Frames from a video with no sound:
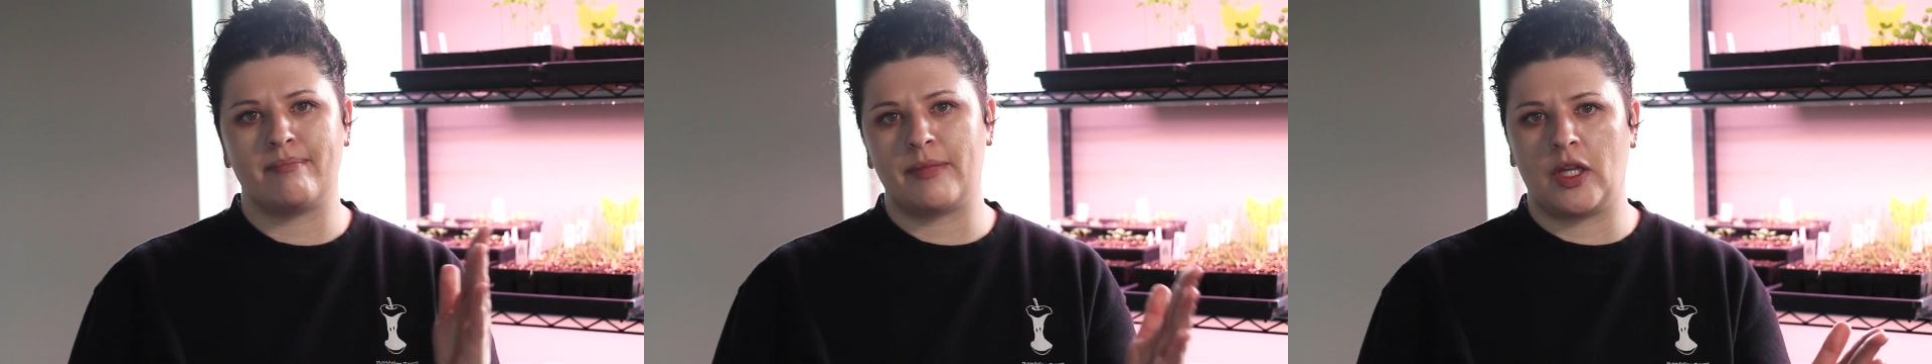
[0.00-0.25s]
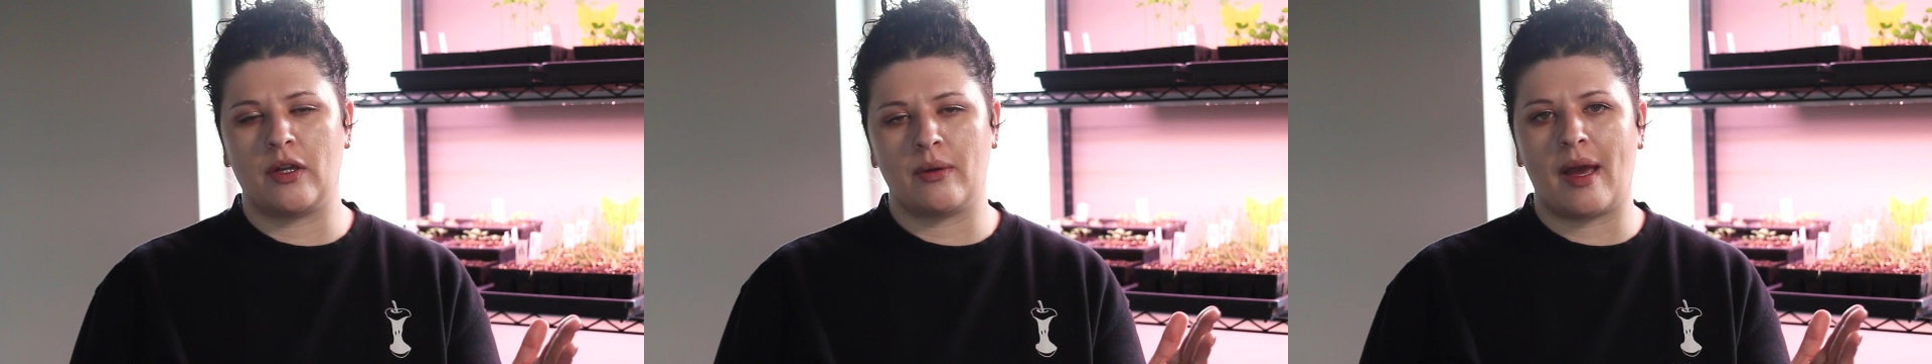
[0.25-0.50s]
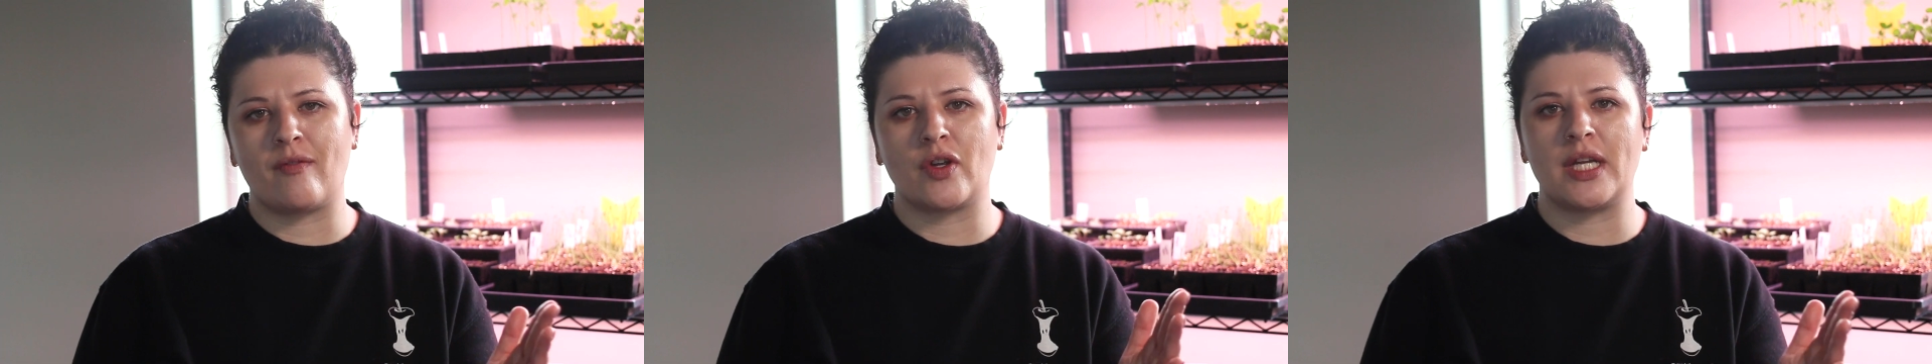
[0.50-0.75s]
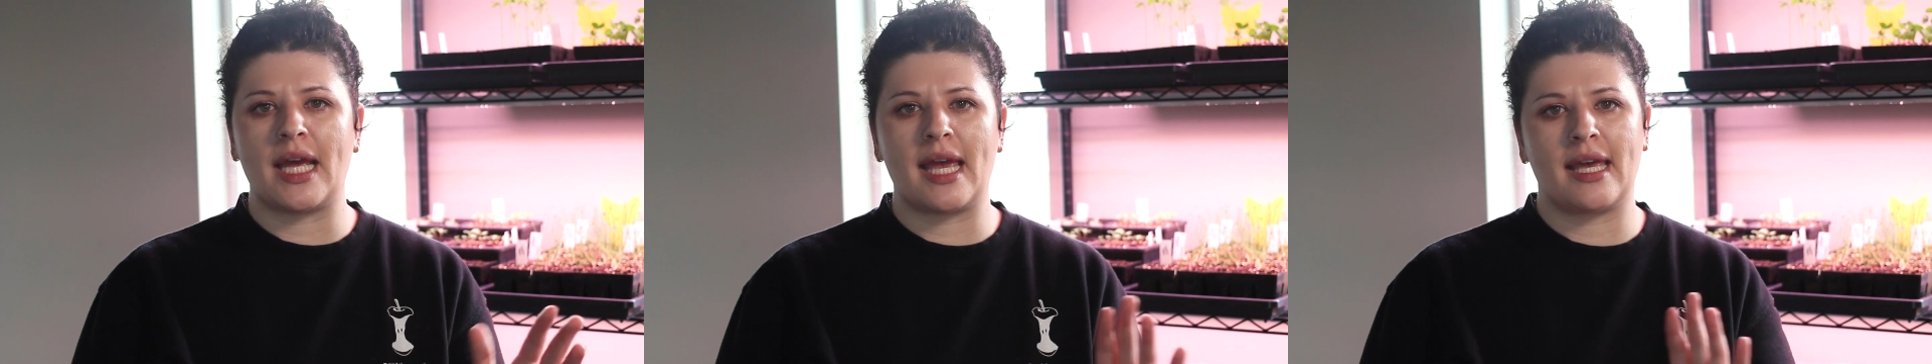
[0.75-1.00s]

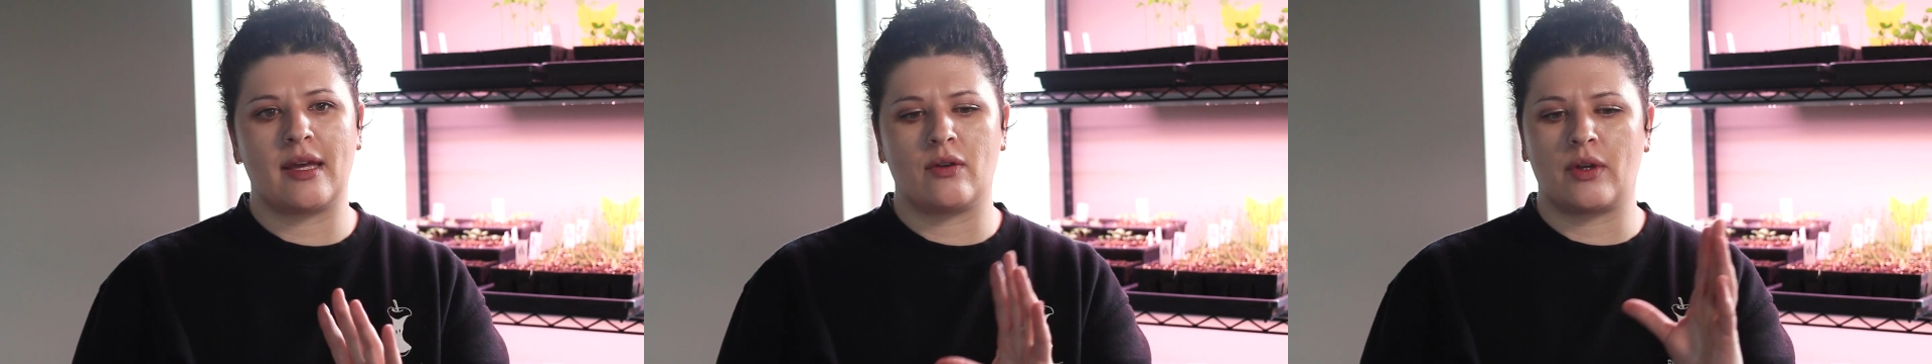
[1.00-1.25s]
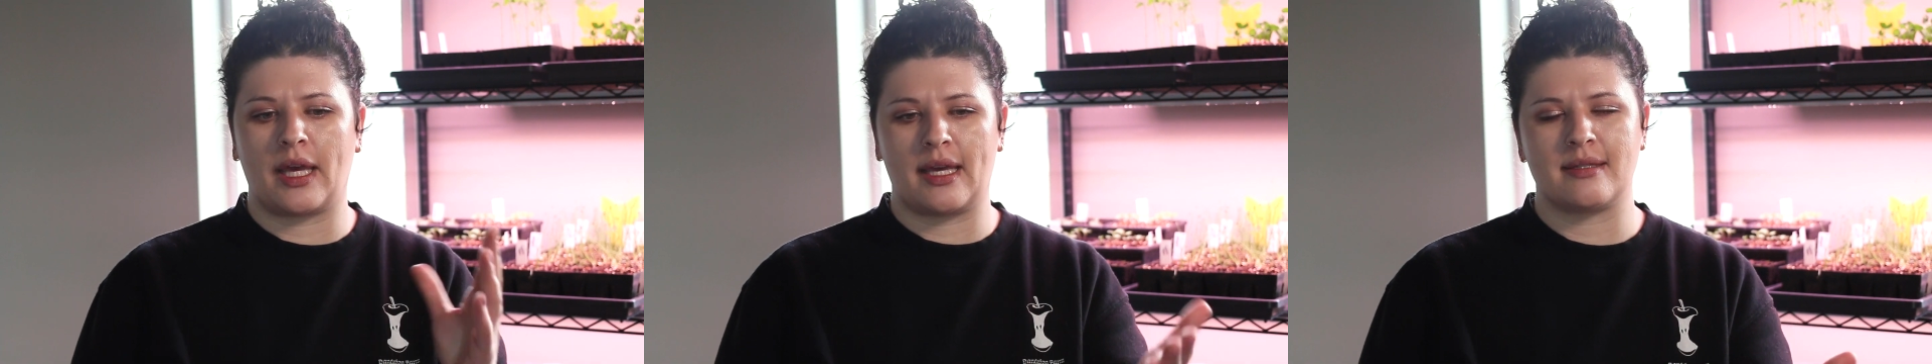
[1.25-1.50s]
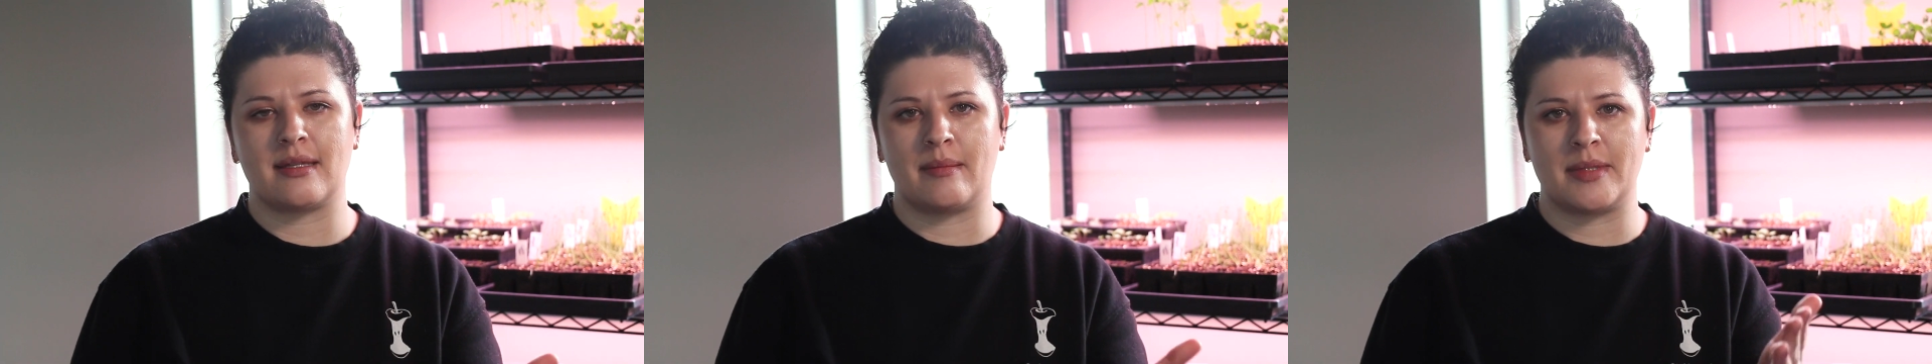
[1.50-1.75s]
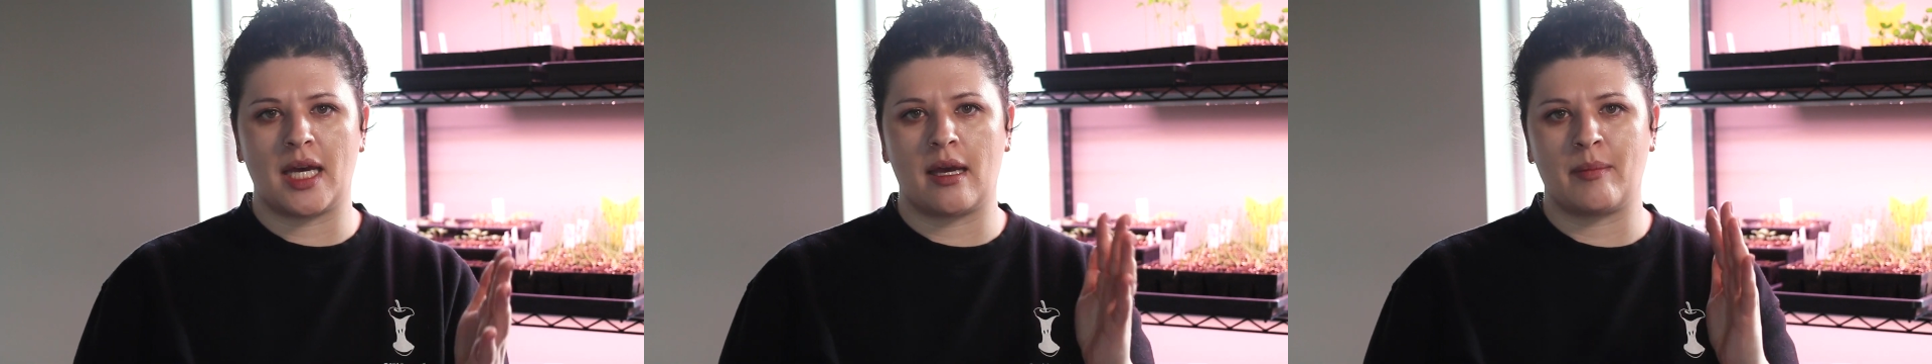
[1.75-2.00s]
every day it'll get
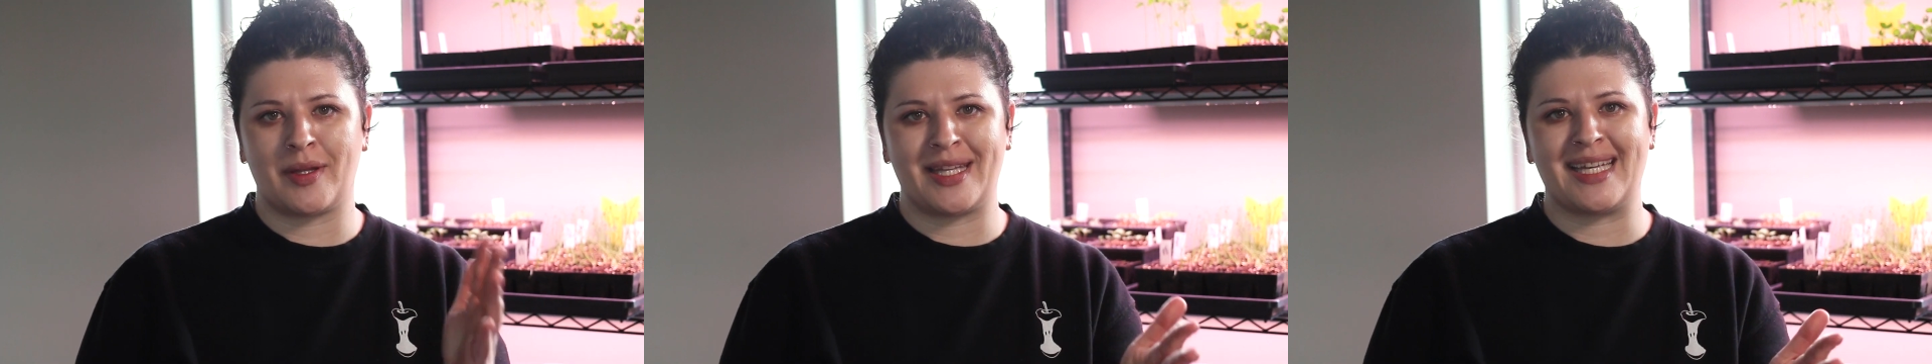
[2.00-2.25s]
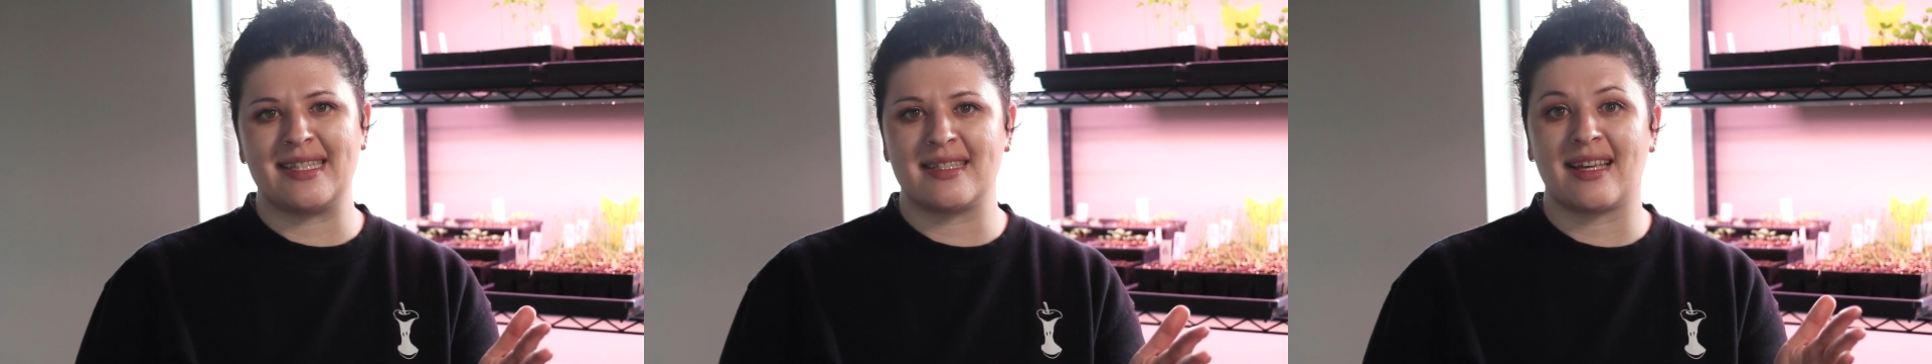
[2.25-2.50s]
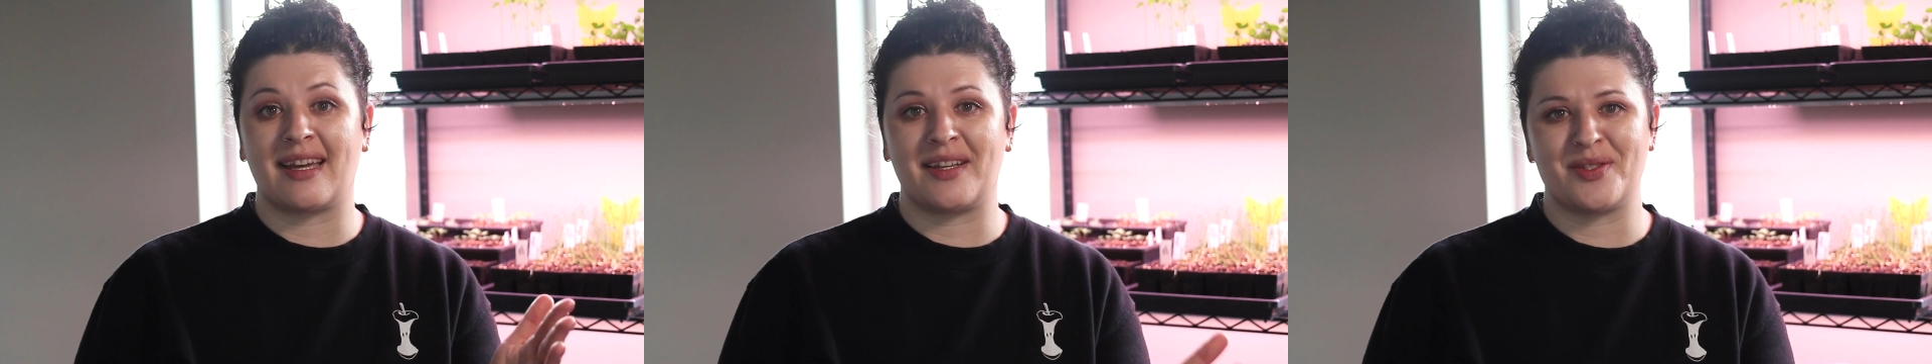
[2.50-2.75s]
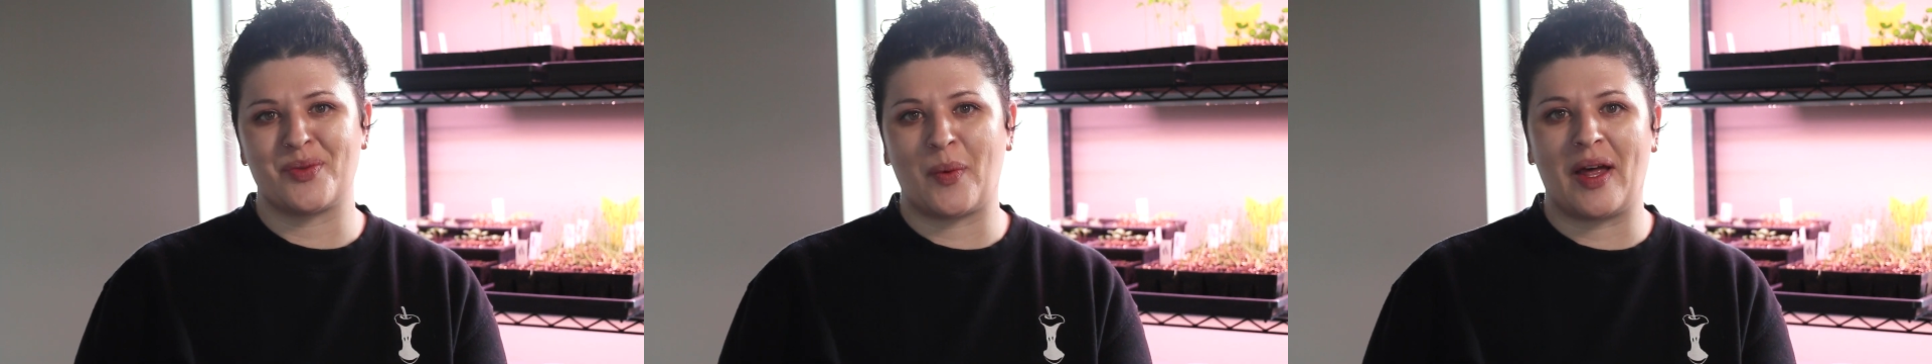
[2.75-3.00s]
some time on the inside
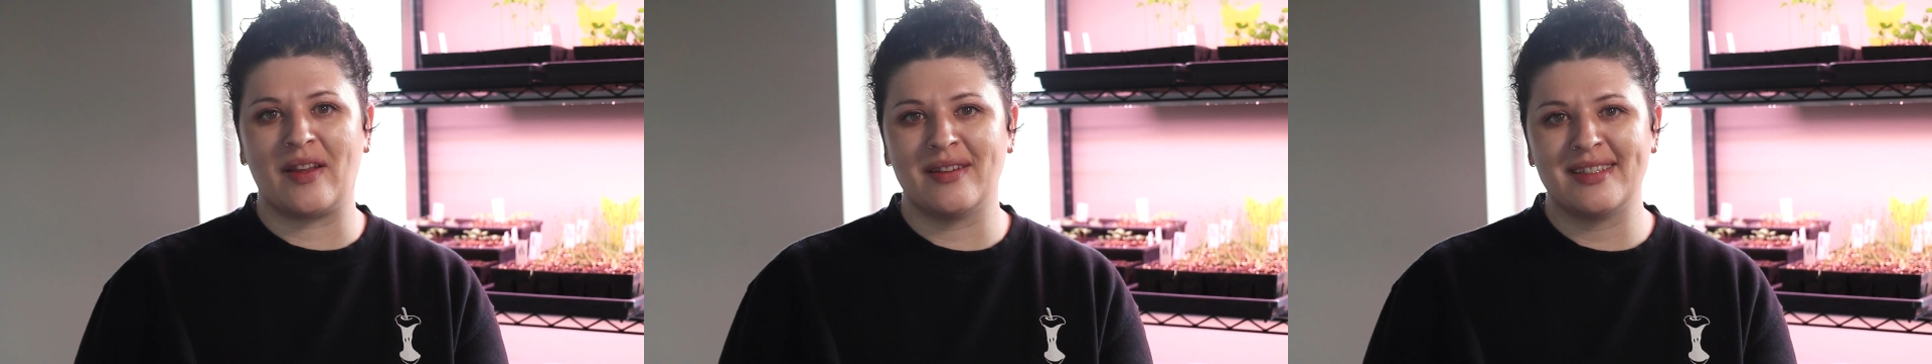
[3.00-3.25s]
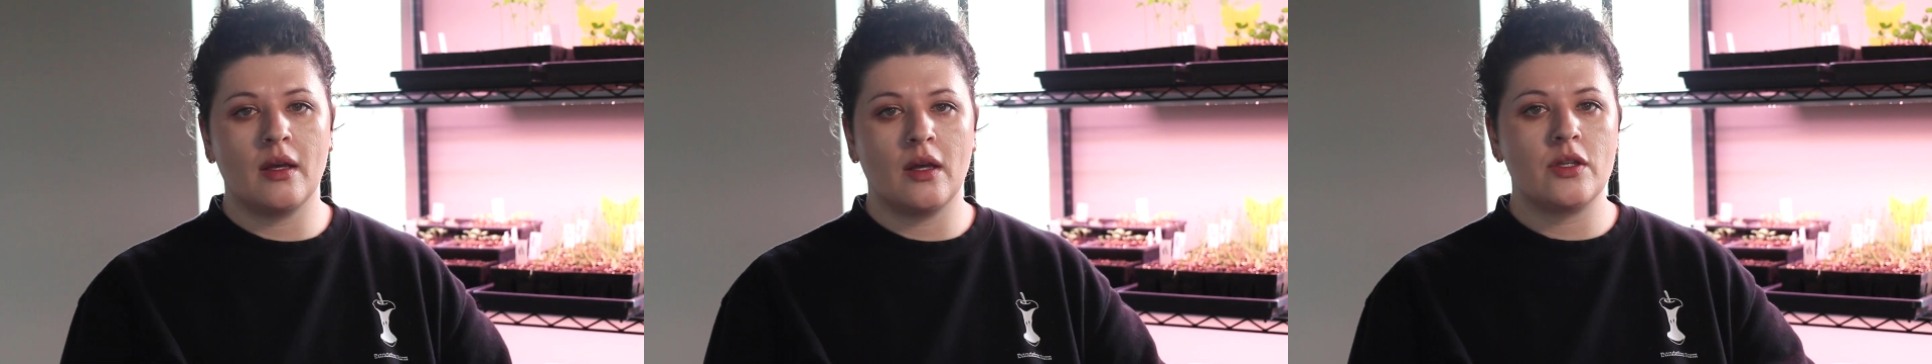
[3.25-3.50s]
as well.